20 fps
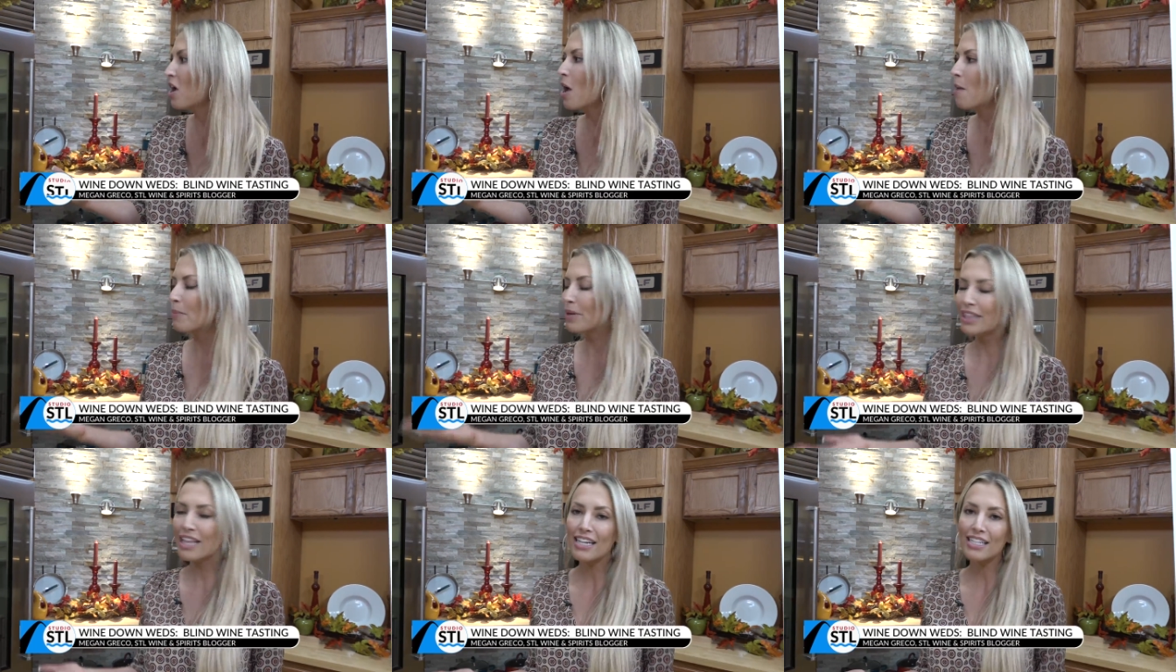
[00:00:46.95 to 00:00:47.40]

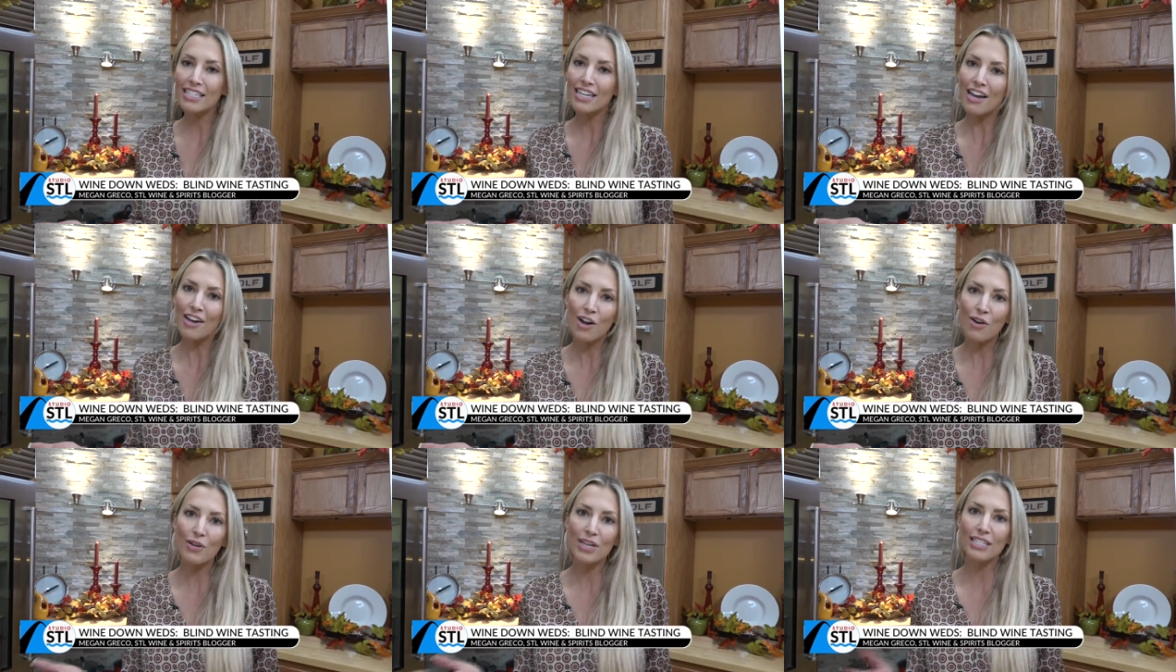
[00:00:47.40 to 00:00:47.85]
But that's
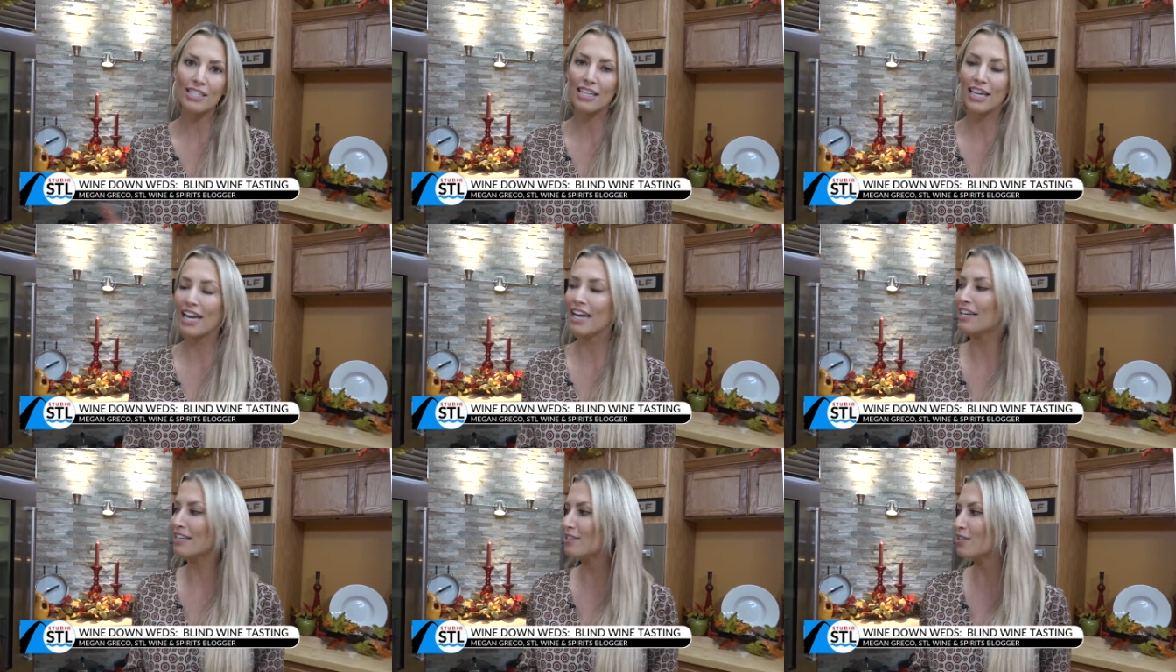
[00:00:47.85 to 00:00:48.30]
not always the
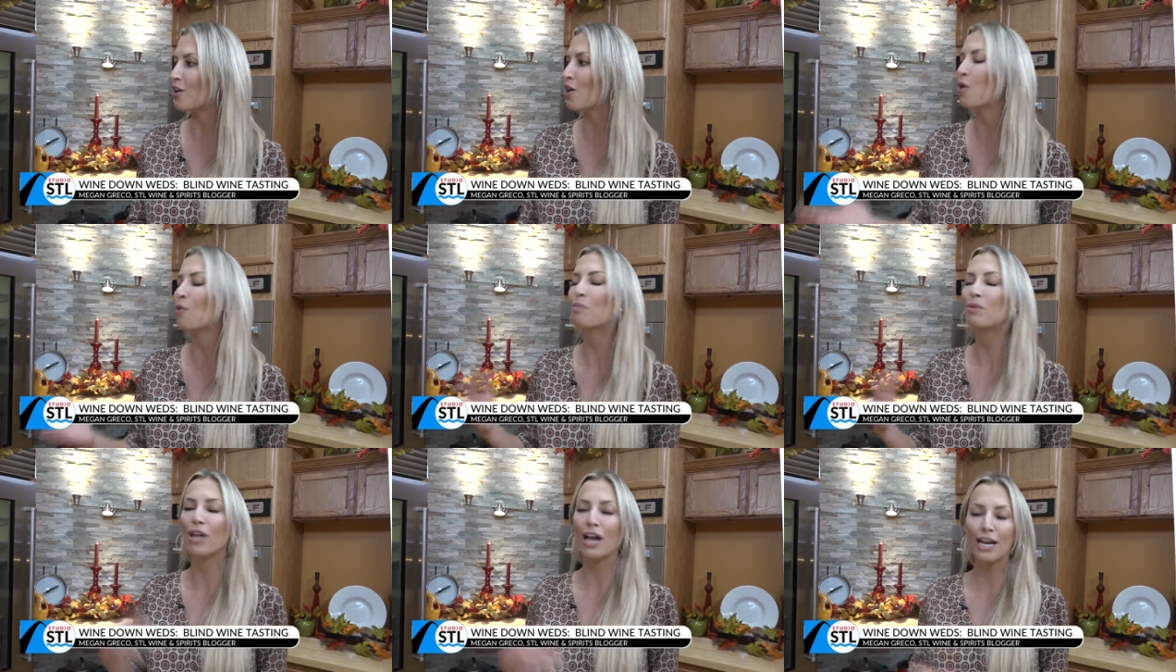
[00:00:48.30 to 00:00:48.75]
case.
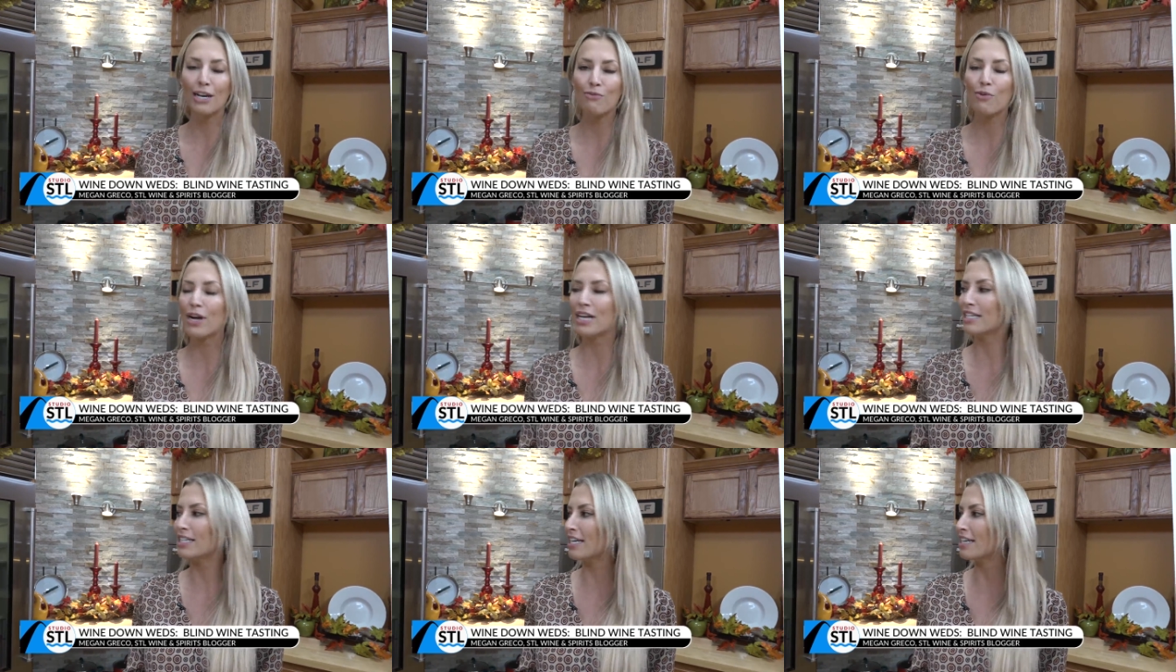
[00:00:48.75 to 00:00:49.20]
So blind
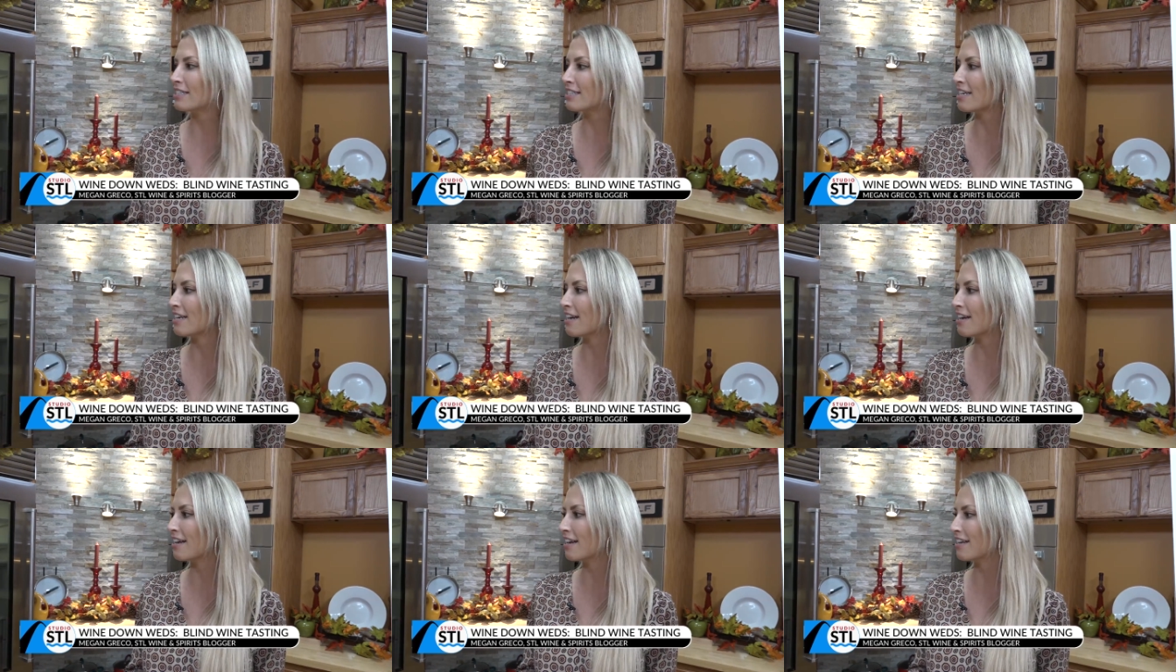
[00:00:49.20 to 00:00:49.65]
wine
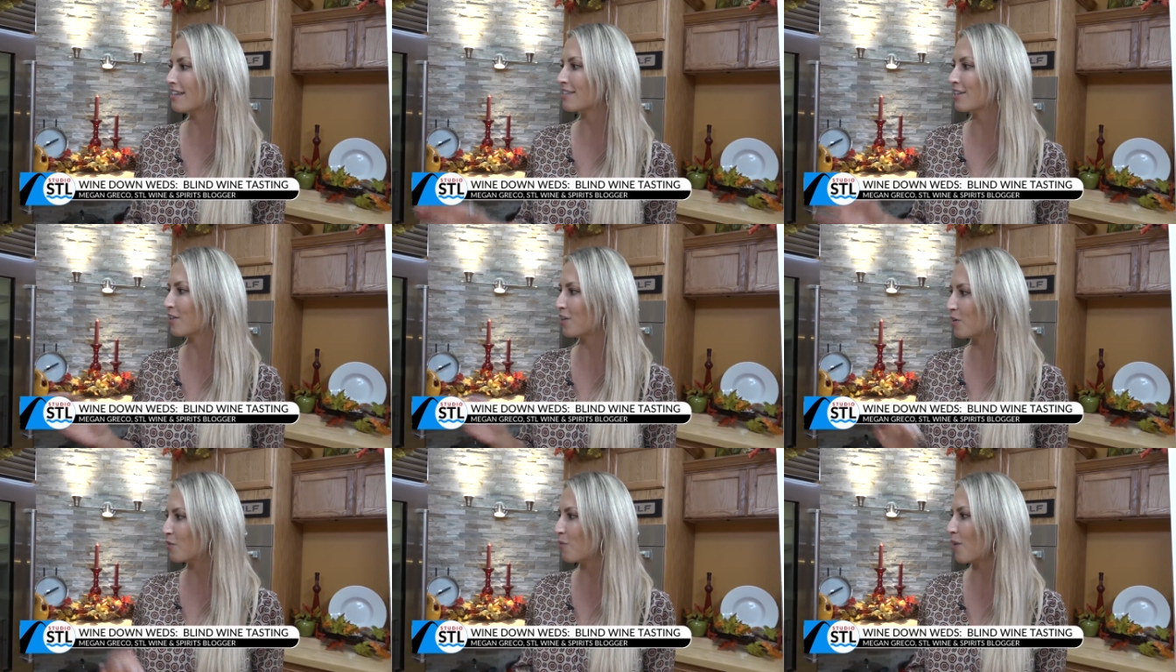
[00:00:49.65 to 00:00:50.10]
tasting is a
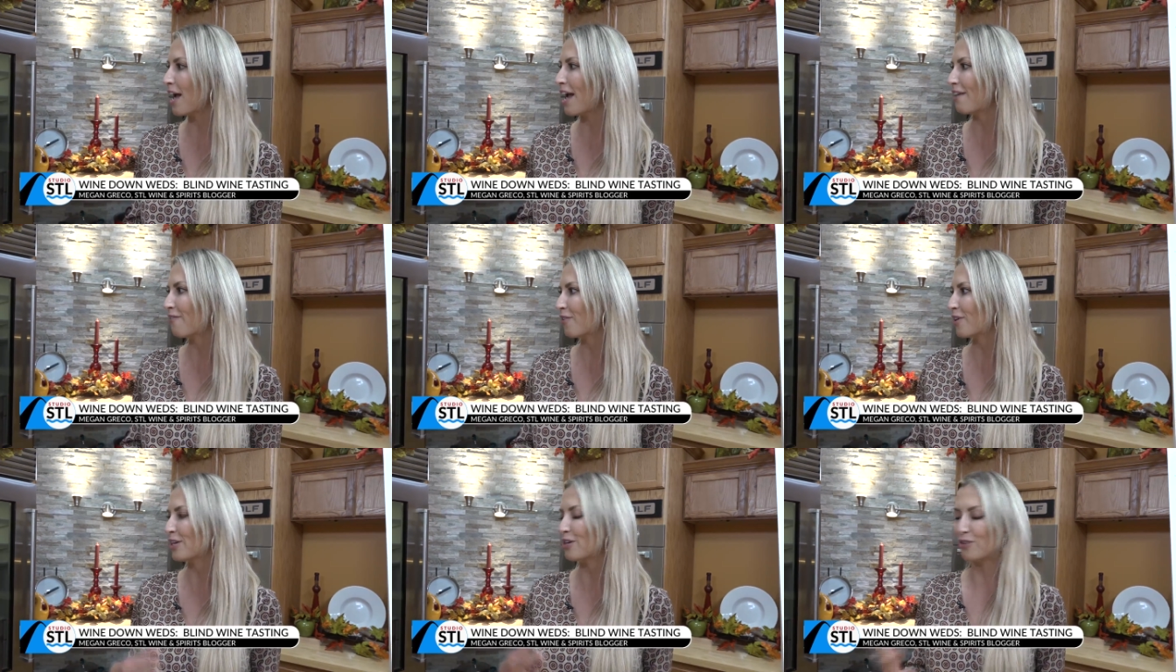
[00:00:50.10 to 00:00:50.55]
good way
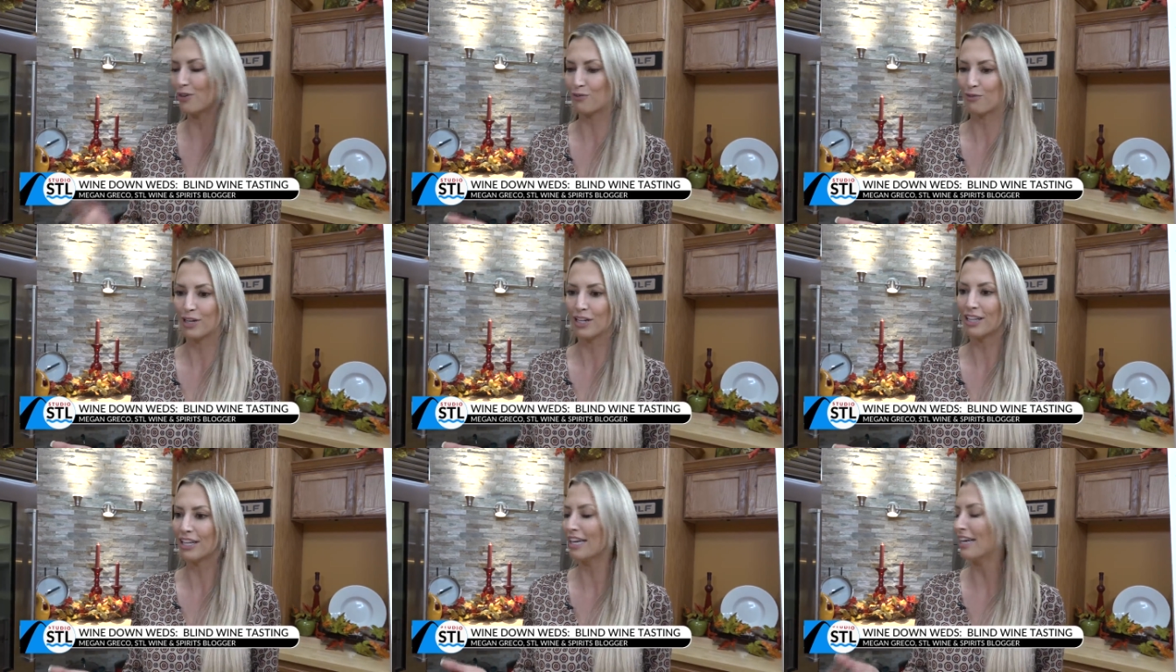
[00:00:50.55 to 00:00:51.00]
for you to
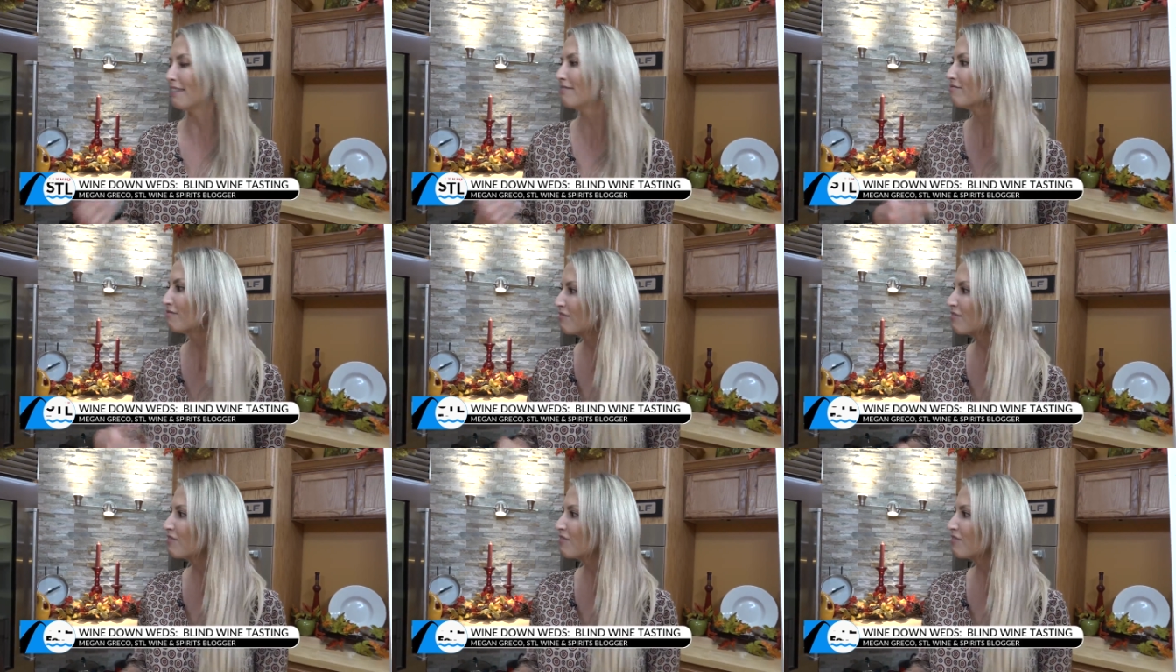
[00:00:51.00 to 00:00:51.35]
really